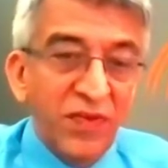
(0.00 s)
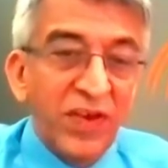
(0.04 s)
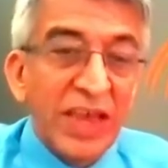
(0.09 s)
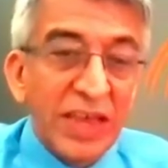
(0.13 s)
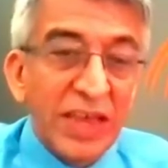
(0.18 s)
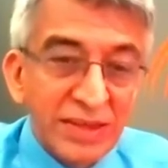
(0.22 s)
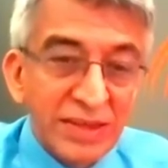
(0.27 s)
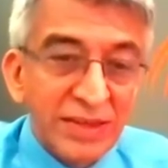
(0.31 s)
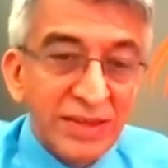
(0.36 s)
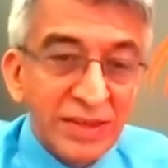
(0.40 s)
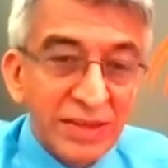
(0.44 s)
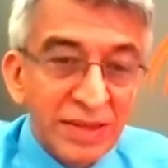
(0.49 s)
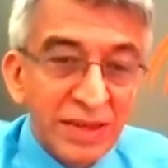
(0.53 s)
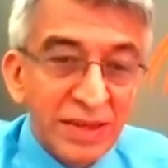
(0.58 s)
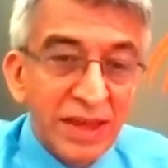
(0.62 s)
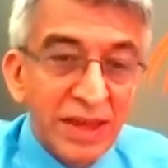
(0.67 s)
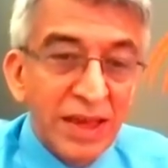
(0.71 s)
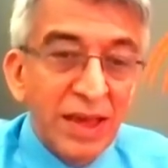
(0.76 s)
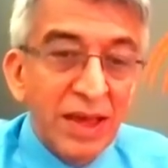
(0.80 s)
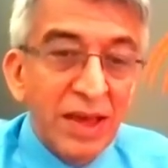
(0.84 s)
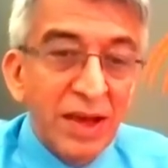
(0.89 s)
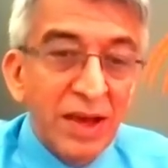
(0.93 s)

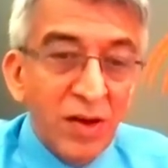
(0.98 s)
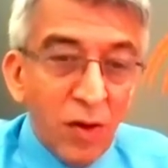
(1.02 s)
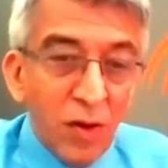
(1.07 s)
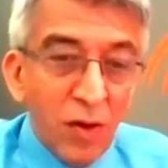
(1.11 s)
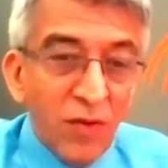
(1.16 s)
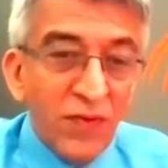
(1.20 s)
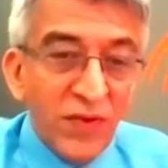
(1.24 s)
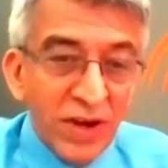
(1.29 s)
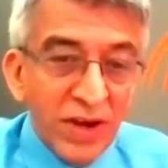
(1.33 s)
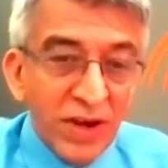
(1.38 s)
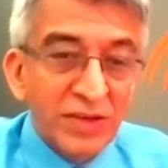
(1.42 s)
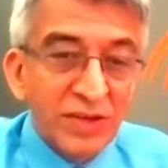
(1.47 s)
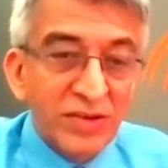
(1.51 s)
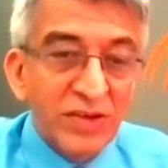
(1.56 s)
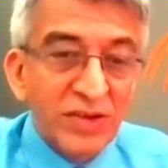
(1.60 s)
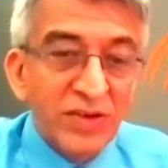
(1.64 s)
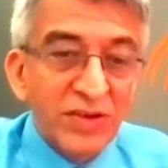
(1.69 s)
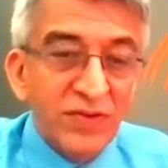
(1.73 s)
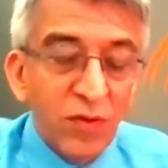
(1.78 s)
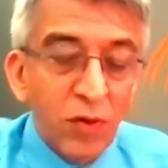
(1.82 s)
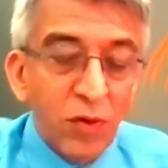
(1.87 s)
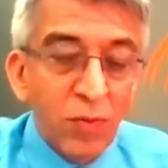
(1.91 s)
phase of
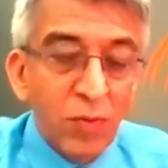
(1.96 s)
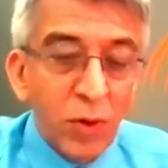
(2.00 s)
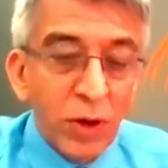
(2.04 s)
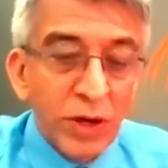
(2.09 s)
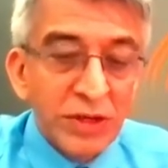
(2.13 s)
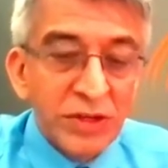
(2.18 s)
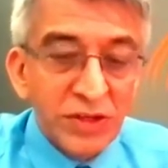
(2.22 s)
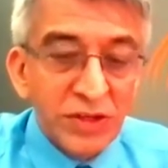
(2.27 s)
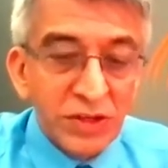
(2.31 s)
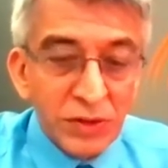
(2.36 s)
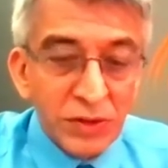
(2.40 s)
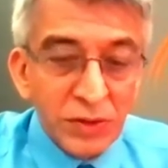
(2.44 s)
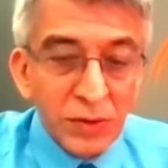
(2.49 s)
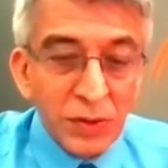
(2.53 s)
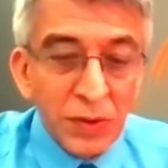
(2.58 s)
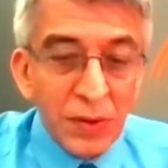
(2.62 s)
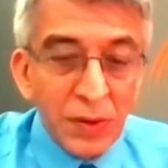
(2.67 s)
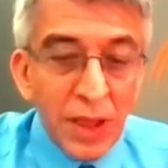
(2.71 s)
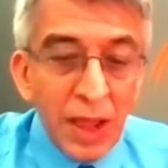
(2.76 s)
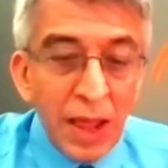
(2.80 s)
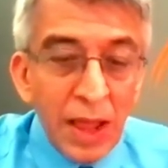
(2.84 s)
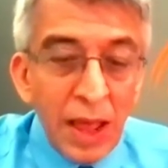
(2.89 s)
Industry four point oh.